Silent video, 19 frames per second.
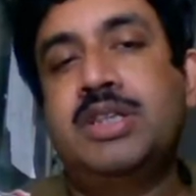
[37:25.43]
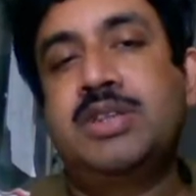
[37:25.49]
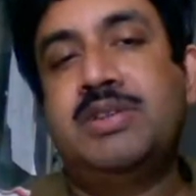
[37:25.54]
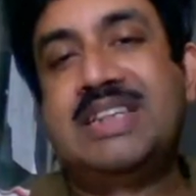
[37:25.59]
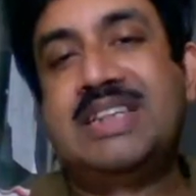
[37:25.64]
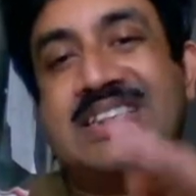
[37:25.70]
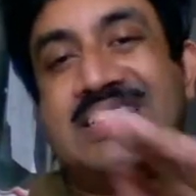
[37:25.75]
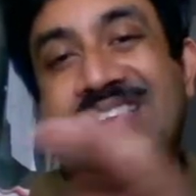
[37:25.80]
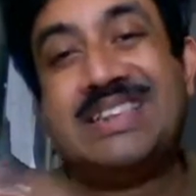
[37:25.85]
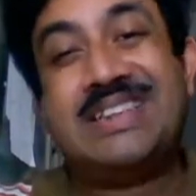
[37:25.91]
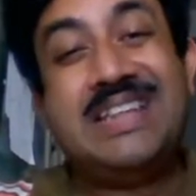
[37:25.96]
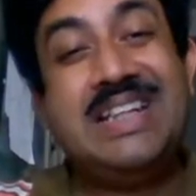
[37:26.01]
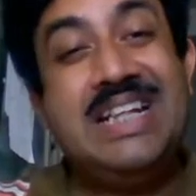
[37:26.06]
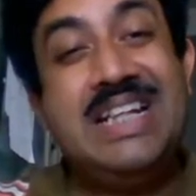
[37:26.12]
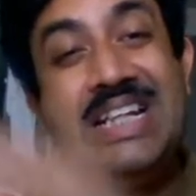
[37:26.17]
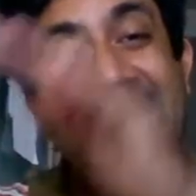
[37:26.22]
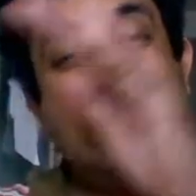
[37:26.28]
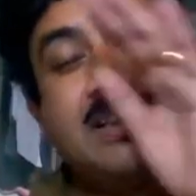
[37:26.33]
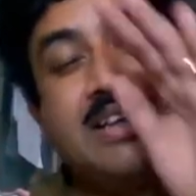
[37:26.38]
So these
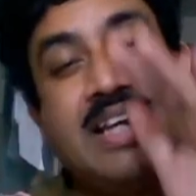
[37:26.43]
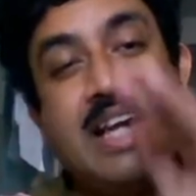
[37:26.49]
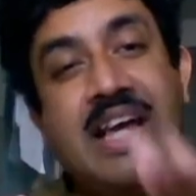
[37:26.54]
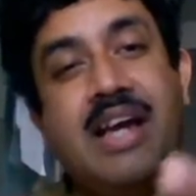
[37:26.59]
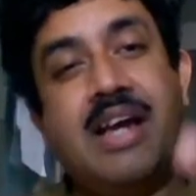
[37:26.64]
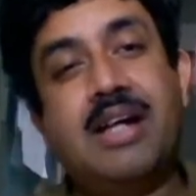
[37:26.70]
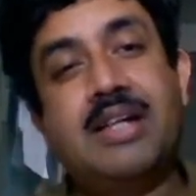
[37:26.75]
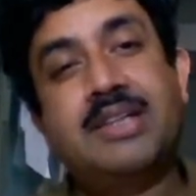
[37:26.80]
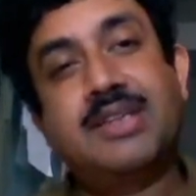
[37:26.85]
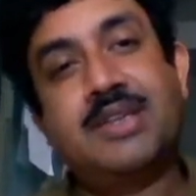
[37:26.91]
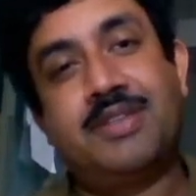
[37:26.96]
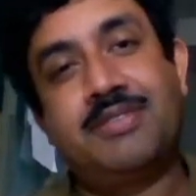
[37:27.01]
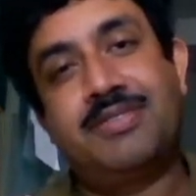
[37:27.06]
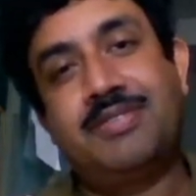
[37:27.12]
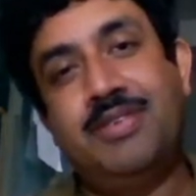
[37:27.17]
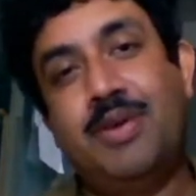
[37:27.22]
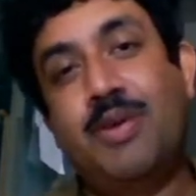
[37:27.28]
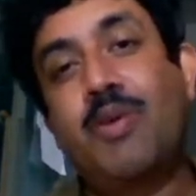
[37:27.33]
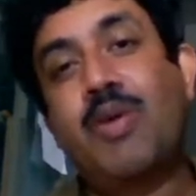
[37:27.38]
three layers
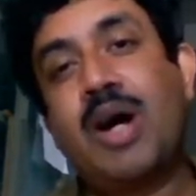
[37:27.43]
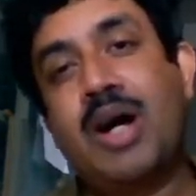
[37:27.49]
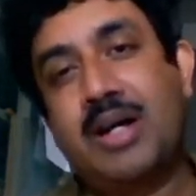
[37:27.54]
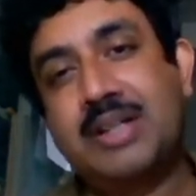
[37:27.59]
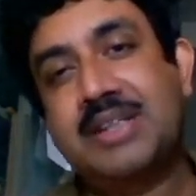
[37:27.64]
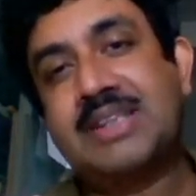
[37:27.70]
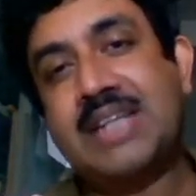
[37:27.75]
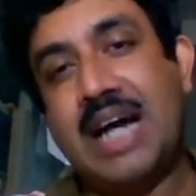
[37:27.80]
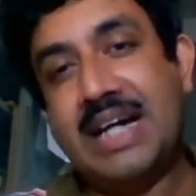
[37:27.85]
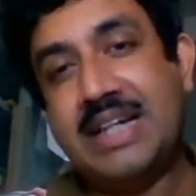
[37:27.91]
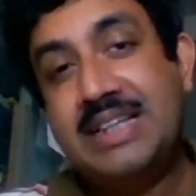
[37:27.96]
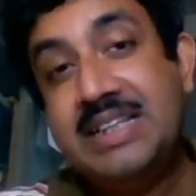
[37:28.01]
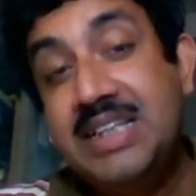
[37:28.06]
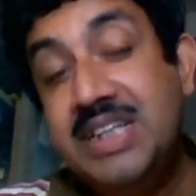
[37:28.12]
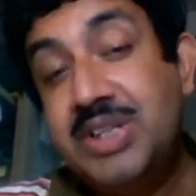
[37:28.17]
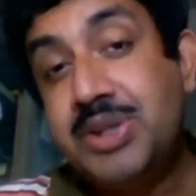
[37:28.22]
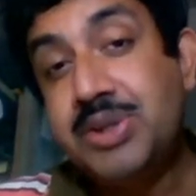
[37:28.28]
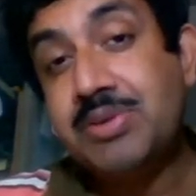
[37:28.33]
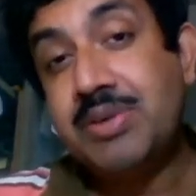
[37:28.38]
of lokas I
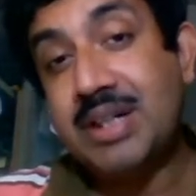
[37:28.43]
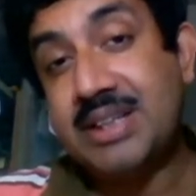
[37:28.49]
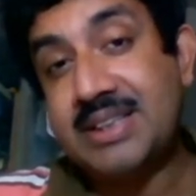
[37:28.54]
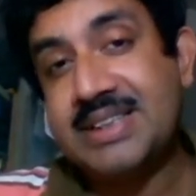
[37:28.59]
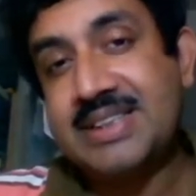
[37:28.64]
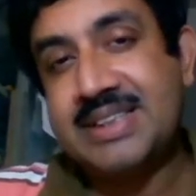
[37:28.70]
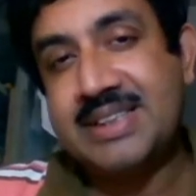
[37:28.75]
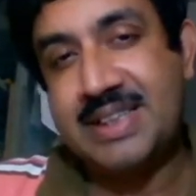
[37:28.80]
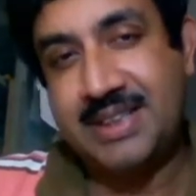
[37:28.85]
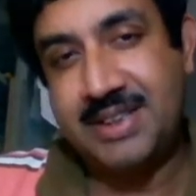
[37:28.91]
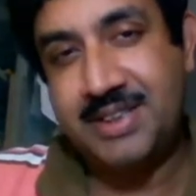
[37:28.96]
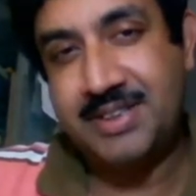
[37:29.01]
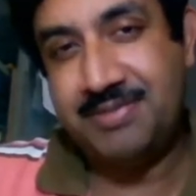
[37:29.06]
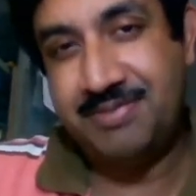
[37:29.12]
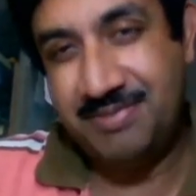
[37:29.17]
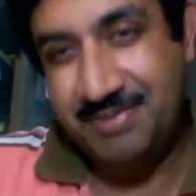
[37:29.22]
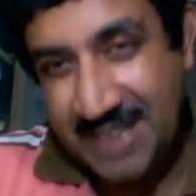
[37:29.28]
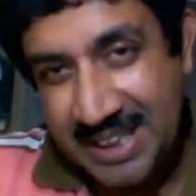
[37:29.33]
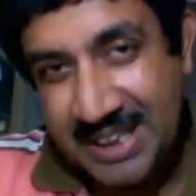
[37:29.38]
need to understand
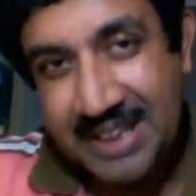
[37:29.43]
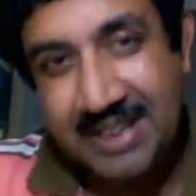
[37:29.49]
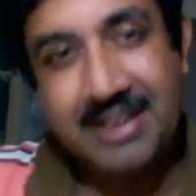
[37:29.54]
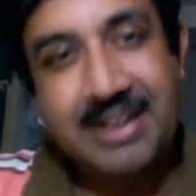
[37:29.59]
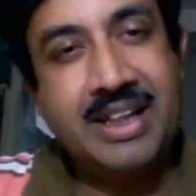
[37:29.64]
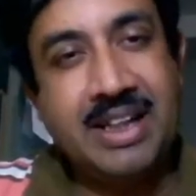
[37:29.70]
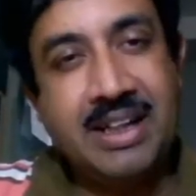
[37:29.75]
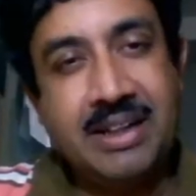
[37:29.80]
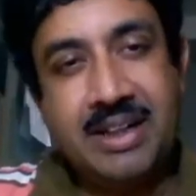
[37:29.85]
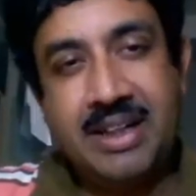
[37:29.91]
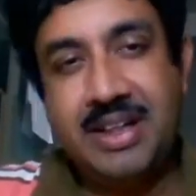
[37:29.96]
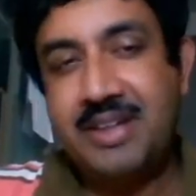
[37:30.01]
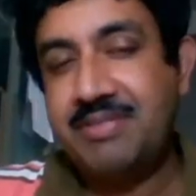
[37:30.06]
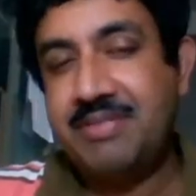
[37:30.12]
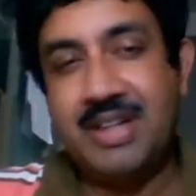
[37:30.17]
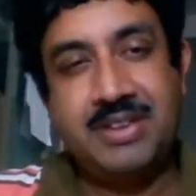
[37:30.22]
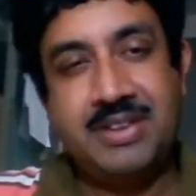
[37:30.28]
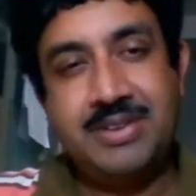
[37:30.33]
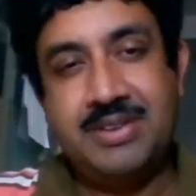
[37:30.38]
very clearly
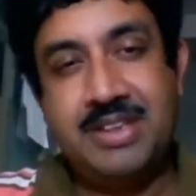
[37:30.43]
if